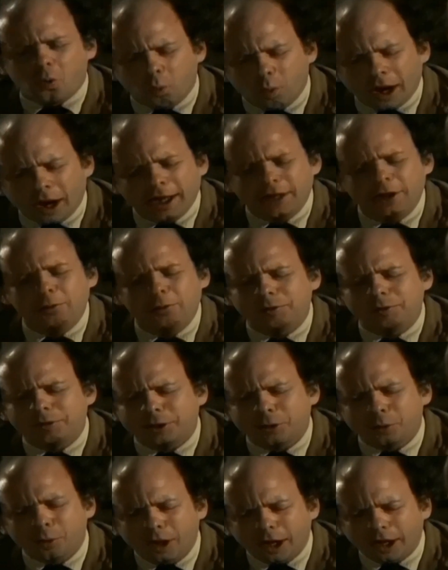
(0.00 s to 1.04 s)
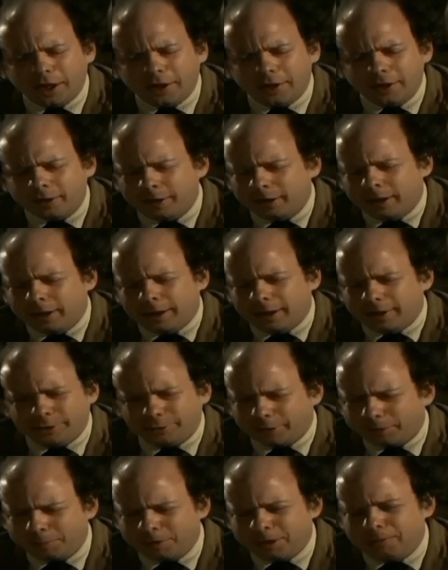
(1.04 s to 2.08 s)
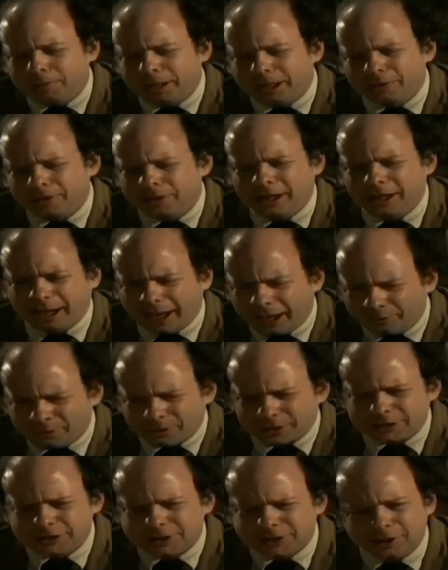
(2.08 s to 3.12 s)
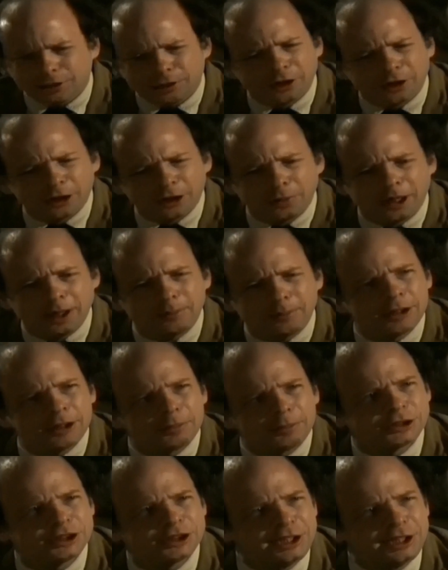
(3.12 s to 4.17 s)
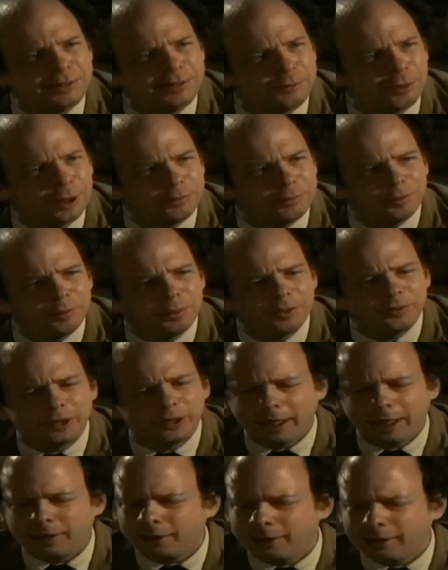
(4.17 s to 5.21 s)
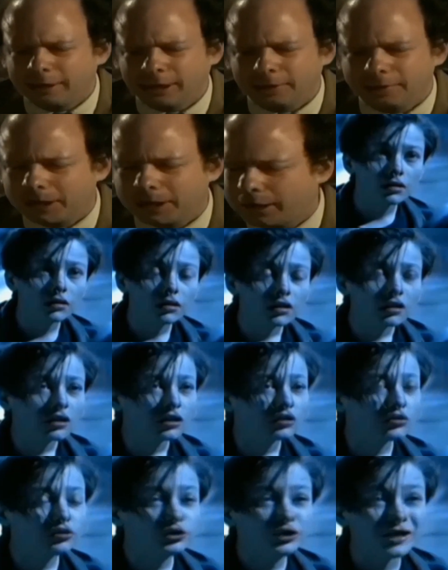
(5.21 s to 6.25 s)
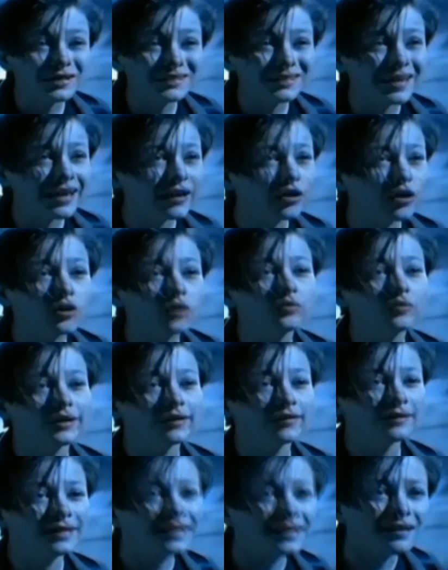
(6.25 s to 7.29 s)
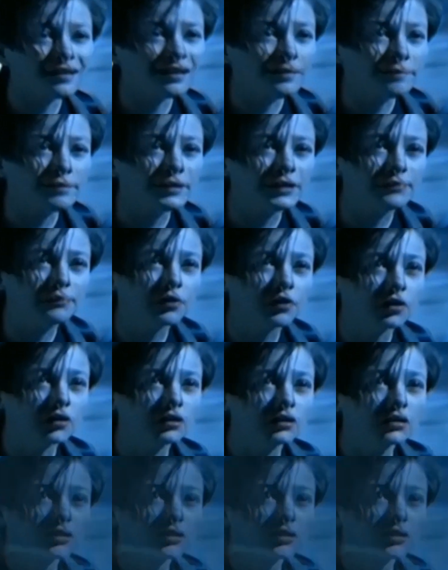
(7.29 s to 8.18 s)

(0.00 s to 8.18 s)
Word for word: Why do we require a trip to Mount Everest in order to be able to perceive one moment of reality? I mean, you just can't go around killing people.